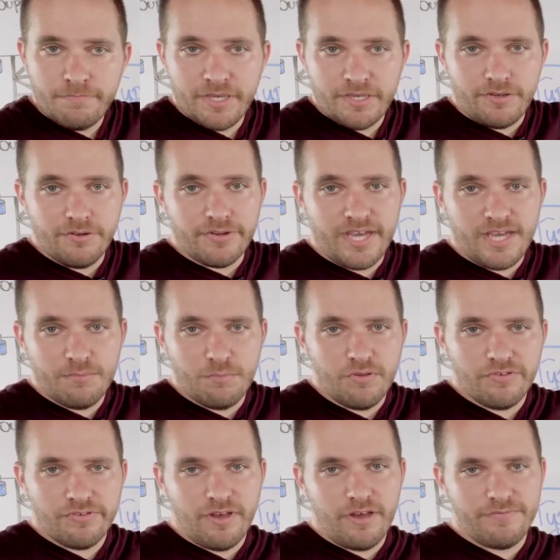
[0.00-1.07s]
pick your
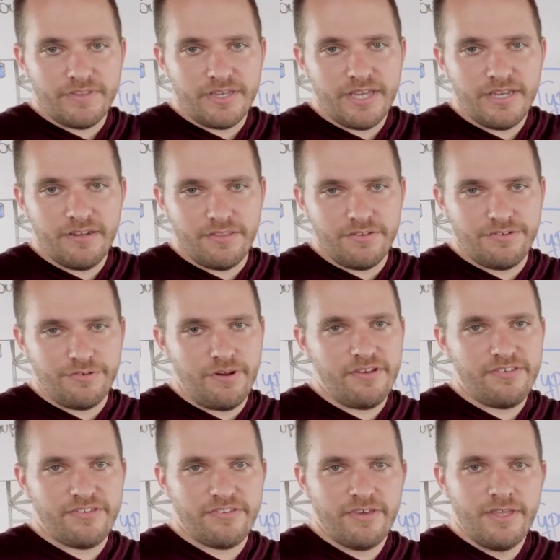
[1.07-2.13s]
cables off the end of the
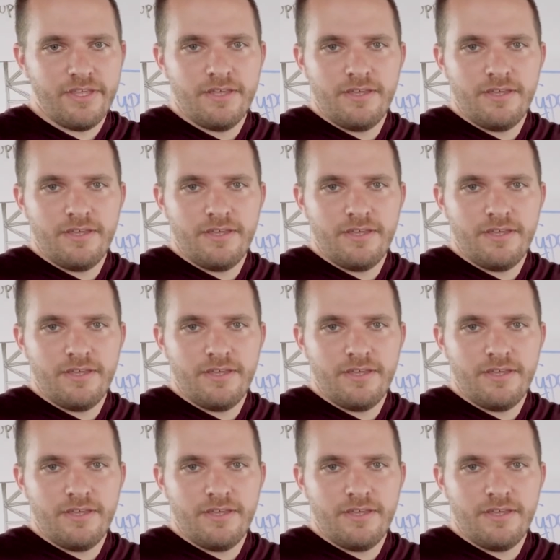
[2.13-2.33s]
truss